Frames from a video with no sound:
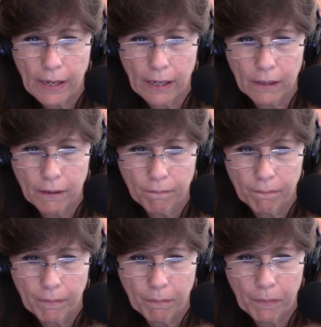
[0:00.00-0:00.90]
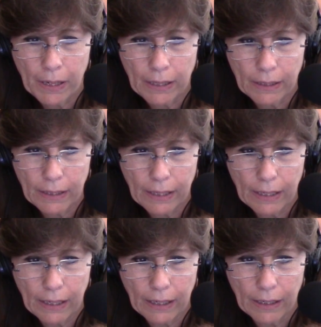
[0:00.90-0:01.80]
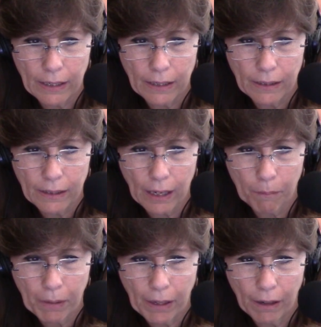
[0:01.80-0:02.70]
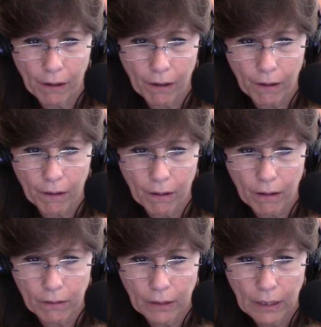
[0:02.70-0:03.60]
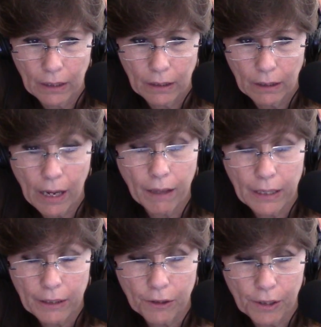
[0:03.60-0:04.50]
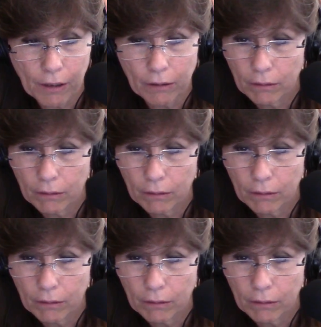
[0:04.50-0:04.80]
Yes. But these up here, these are still.